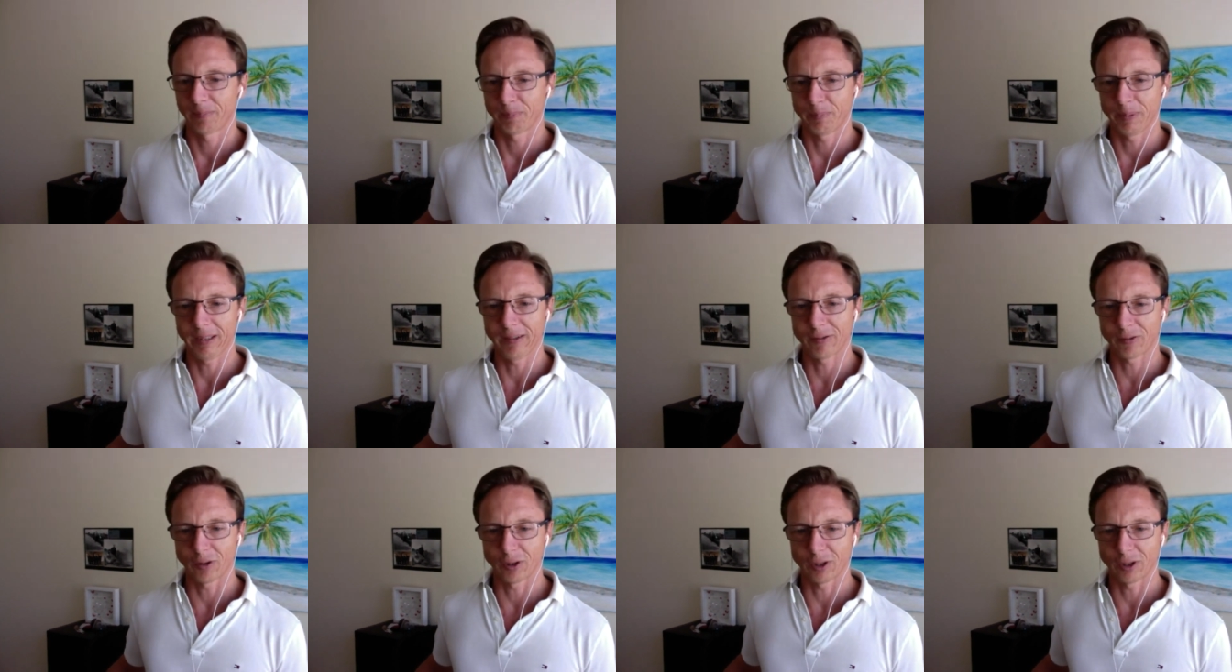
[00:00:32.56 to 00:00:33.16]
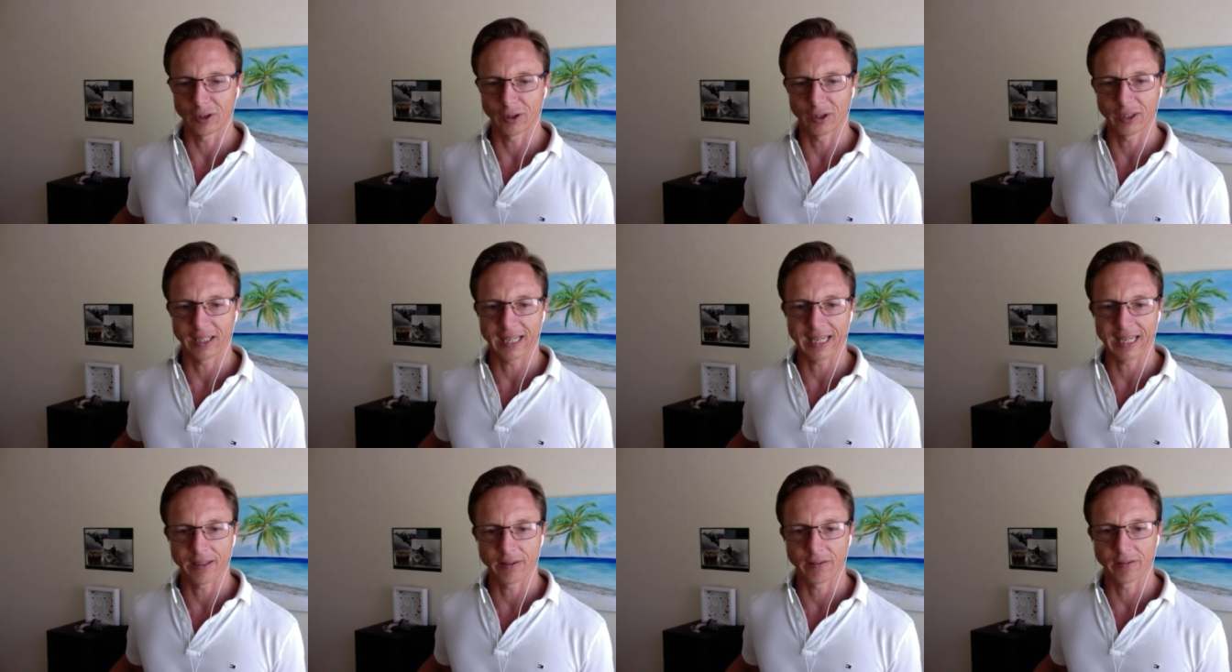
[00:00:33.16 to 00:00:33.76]
Be strong.
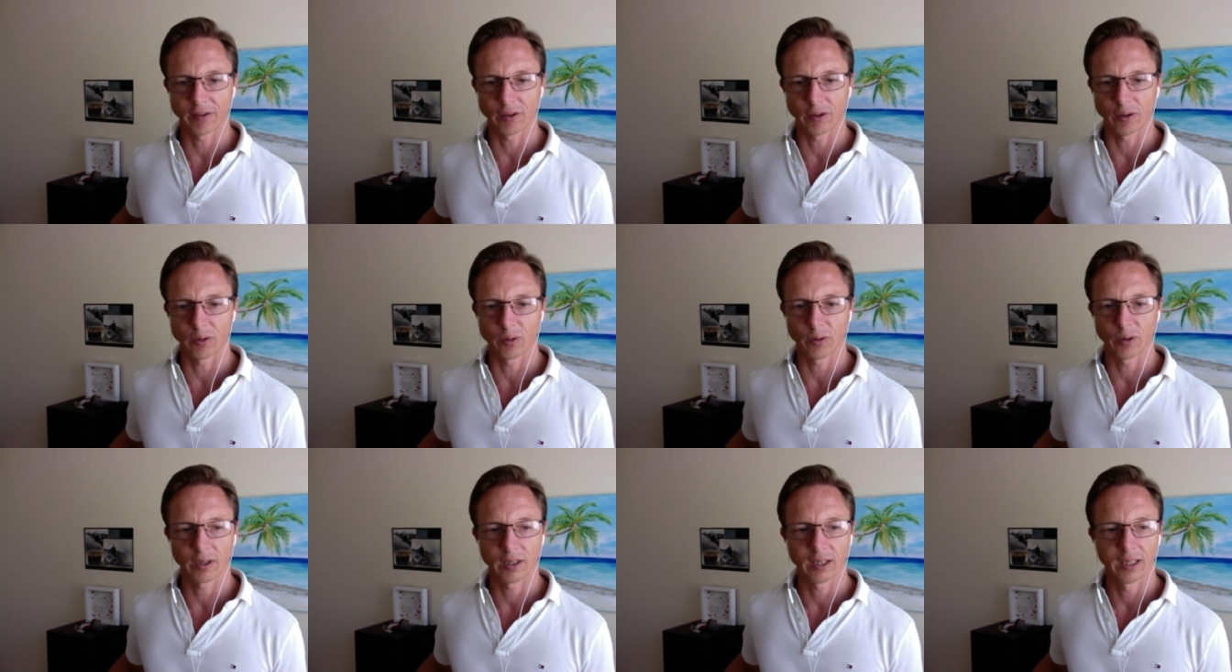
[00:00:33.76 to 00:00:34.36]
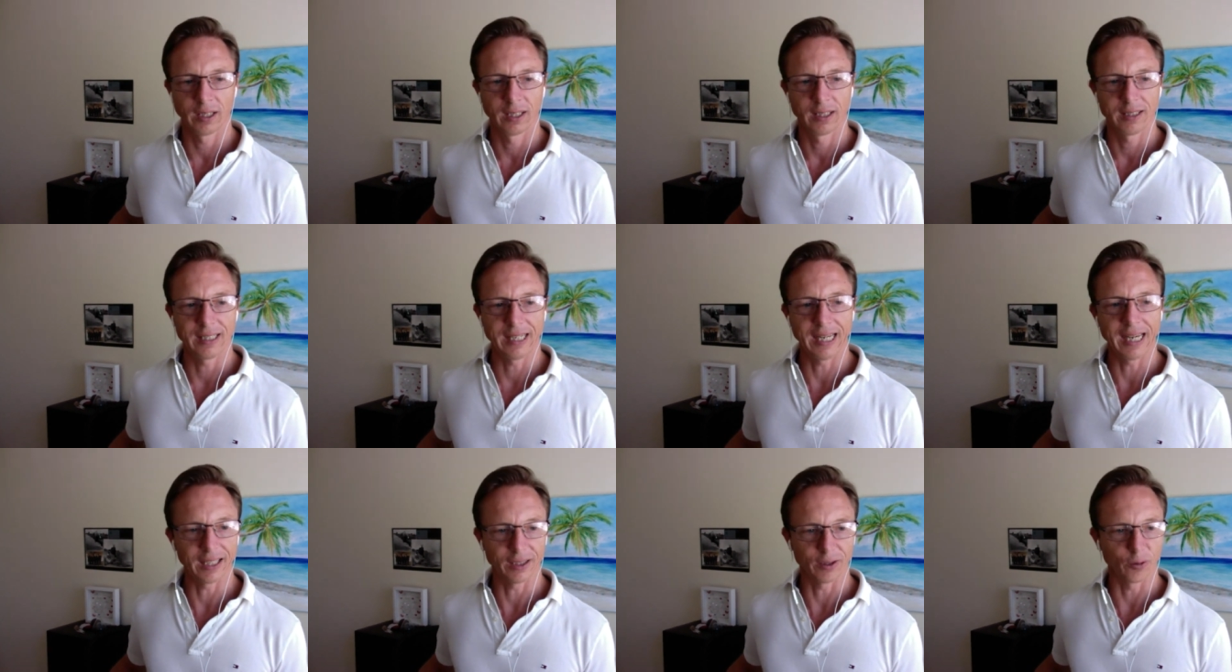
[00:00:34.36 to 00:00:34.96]
And so,
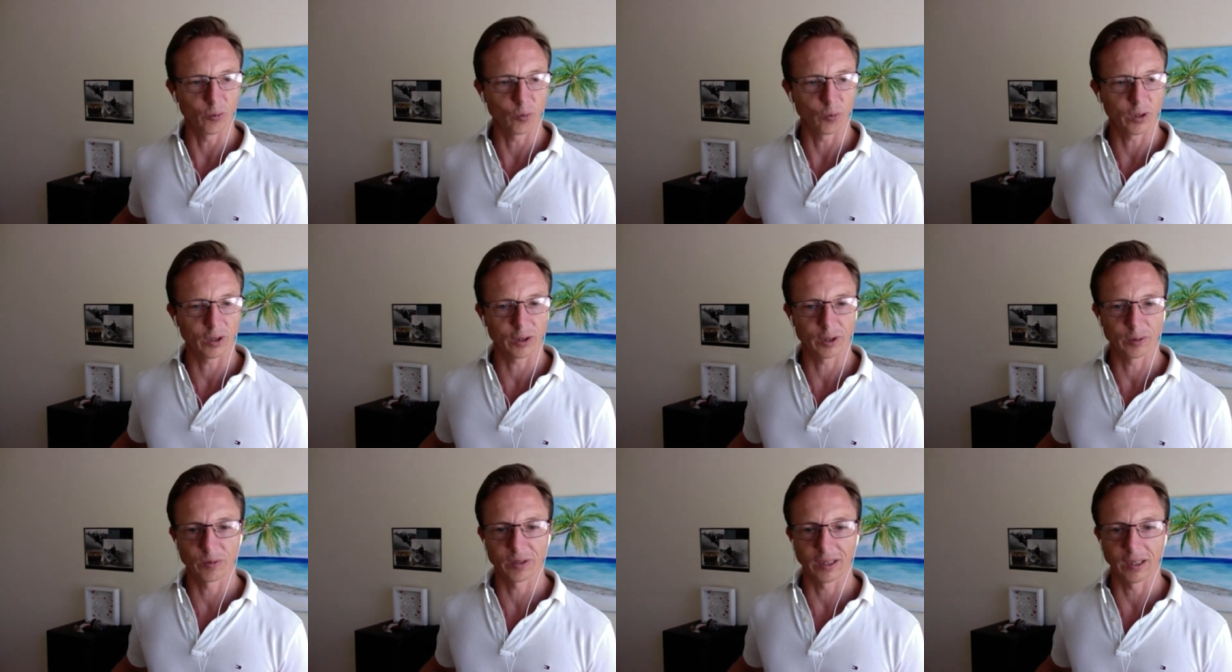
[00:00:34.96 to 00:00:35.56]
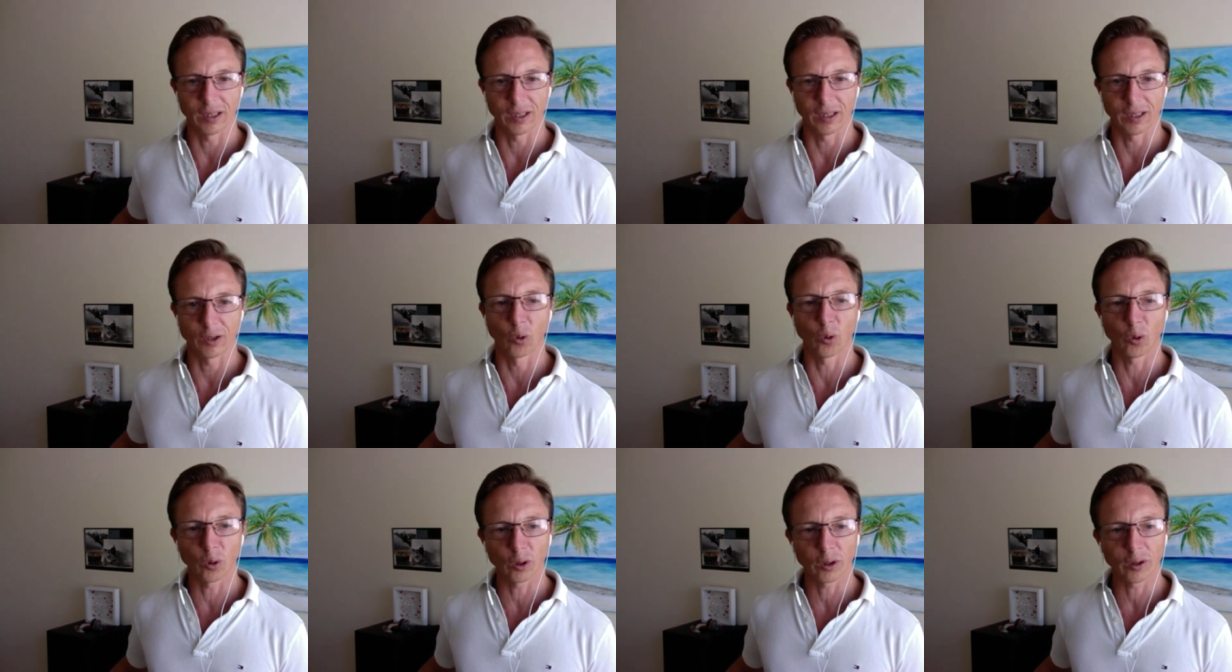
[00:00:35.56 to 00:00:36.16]
Diego, welcome to the
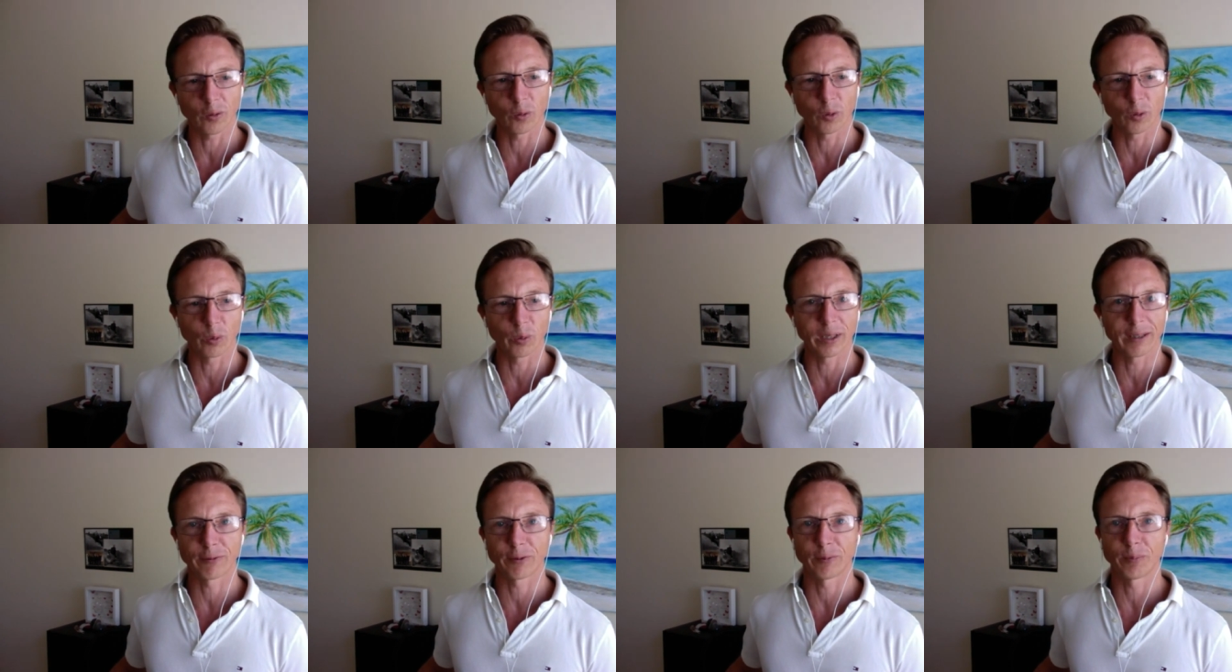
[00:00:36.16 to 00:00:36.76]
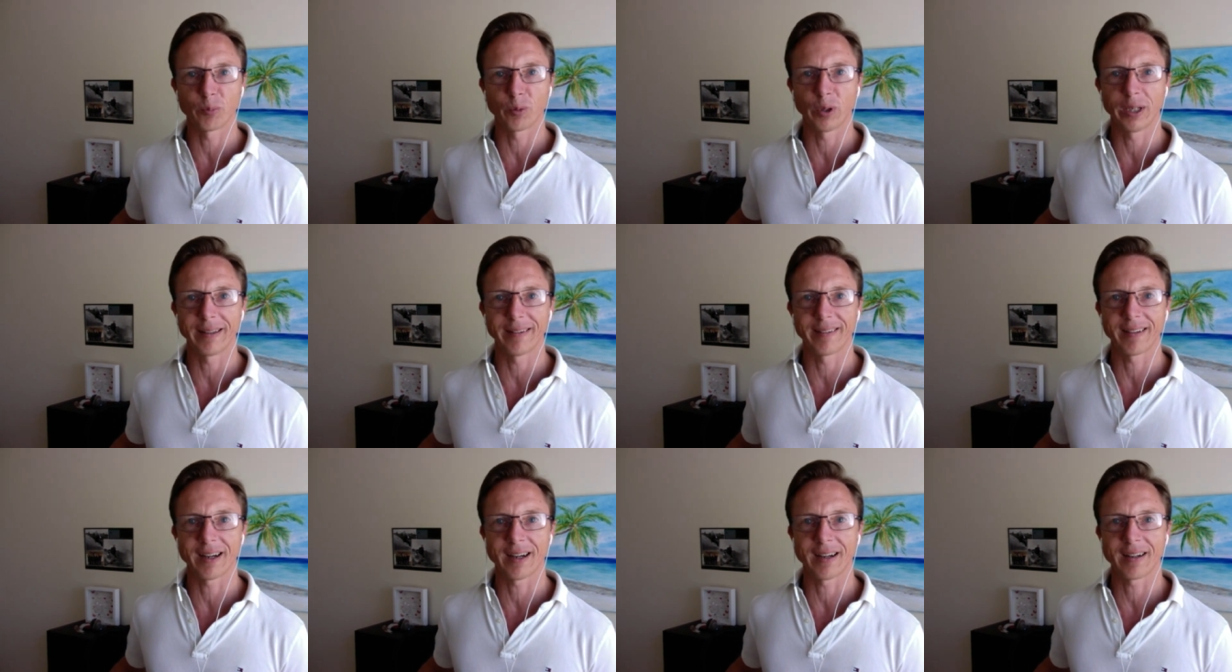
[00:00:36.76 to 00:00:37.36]
call all the way from
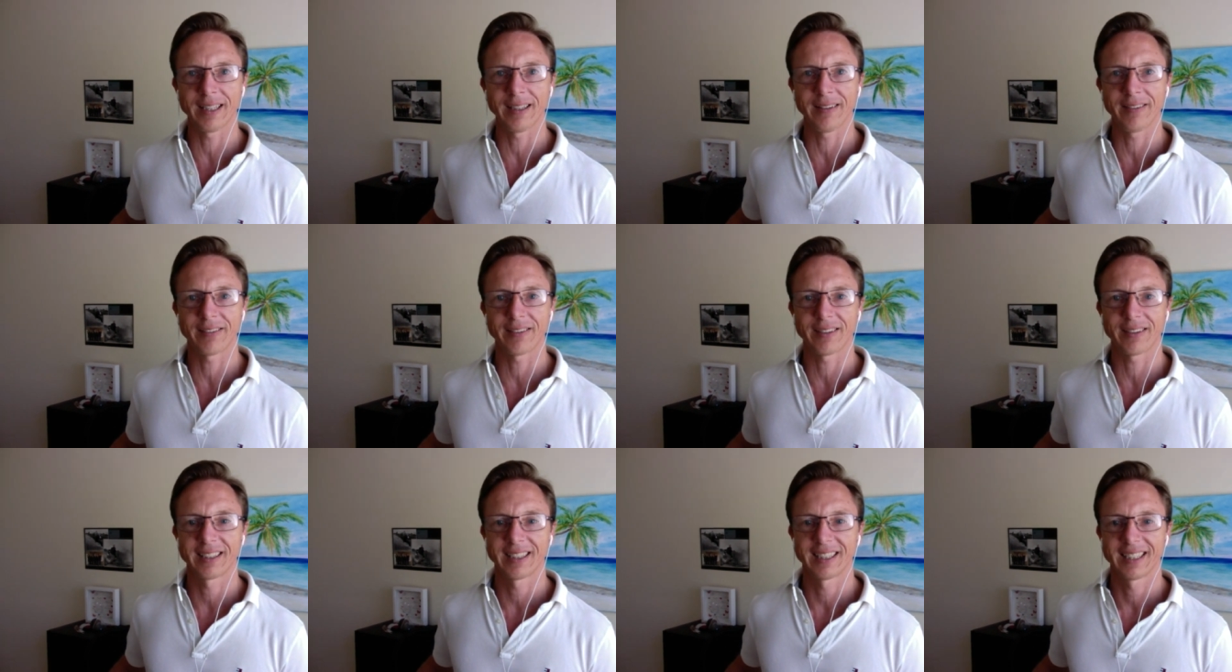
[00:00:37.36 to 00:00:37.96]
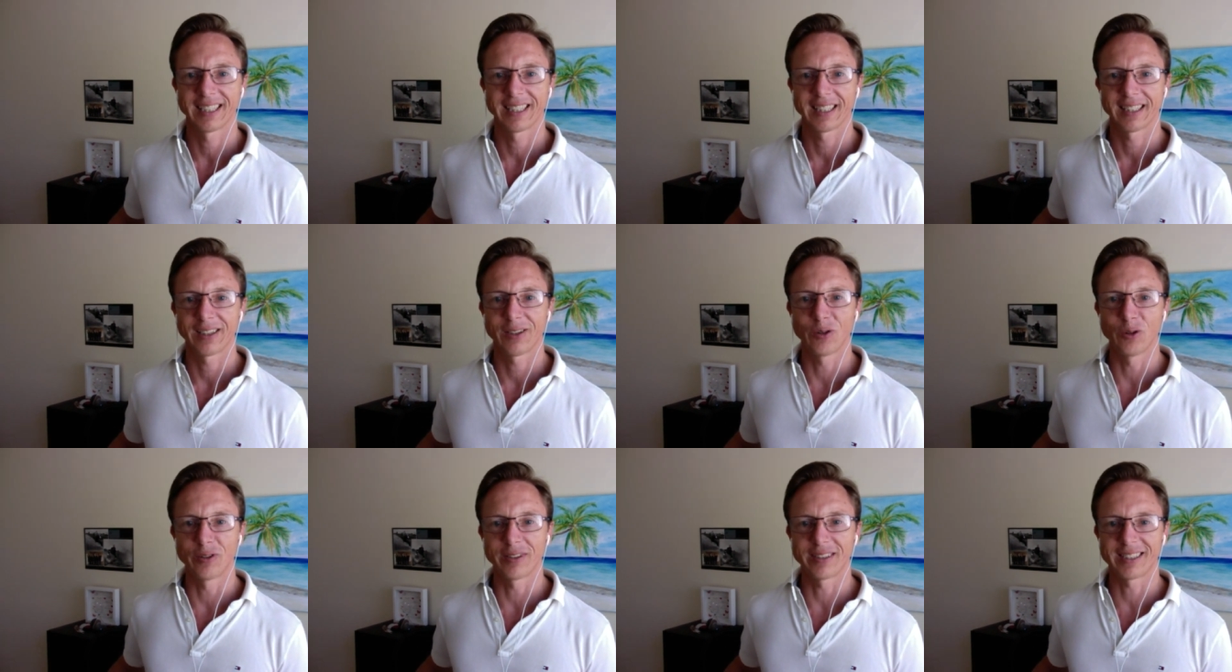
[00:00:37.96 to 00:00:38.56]
Buenos Aires.
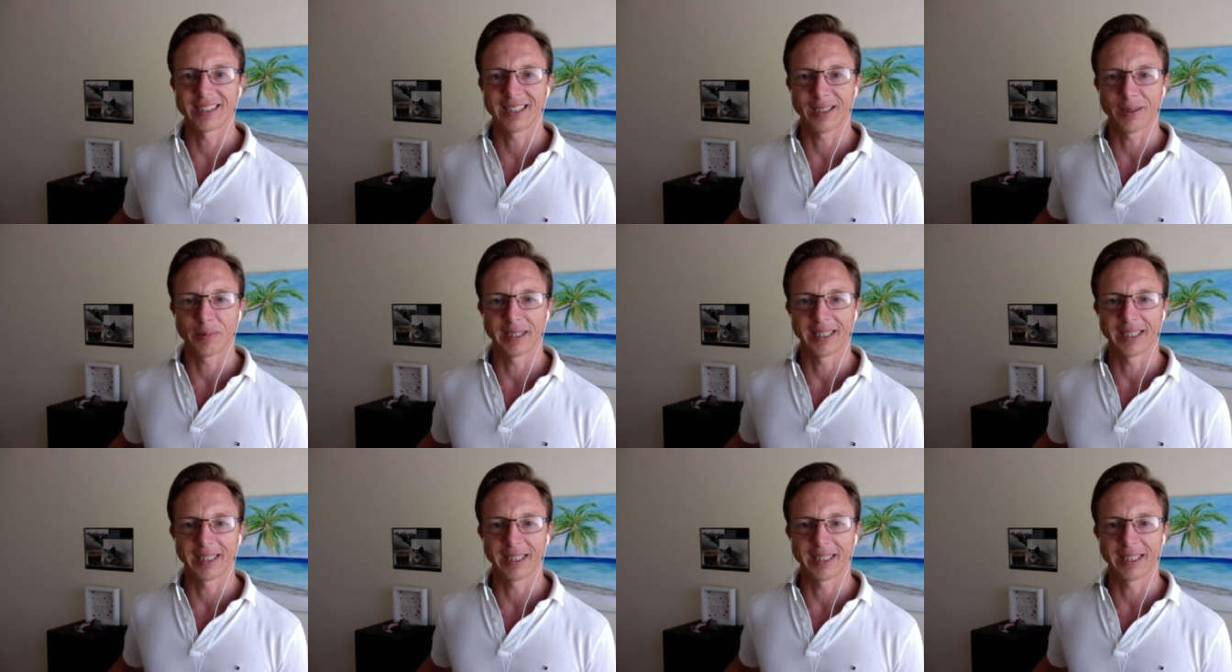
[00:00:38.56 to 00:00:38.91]
Good to, Thank see,